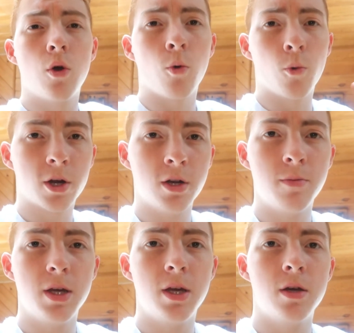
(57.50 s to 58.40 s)
We're gonna
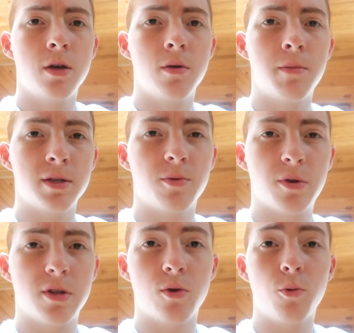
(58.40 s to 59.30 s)
be messing
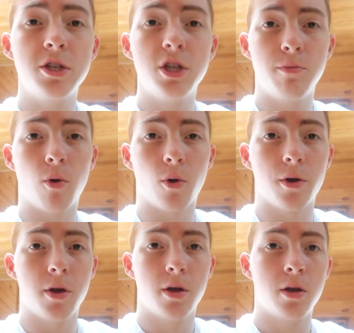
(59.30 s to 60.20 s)
with an Ouija
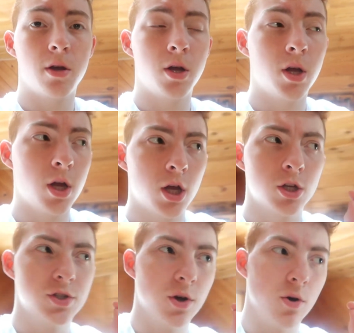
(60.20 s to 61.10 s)
board.
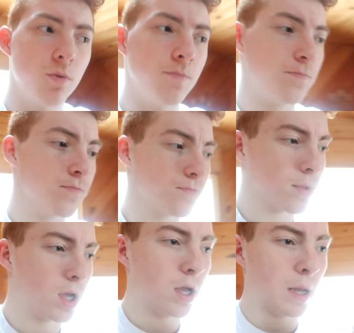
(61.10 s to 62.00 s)
So
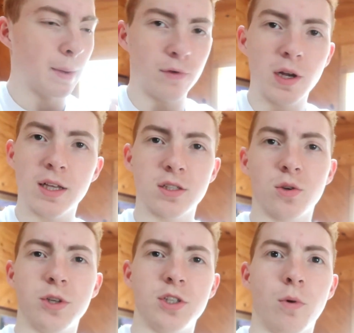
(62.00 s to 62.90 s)
my friend has
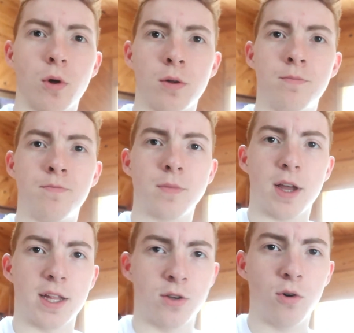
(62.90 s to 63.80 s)
an Ouija board
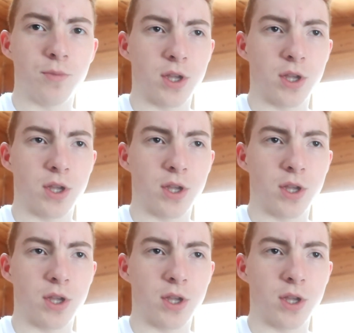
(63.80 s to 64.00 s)
and he told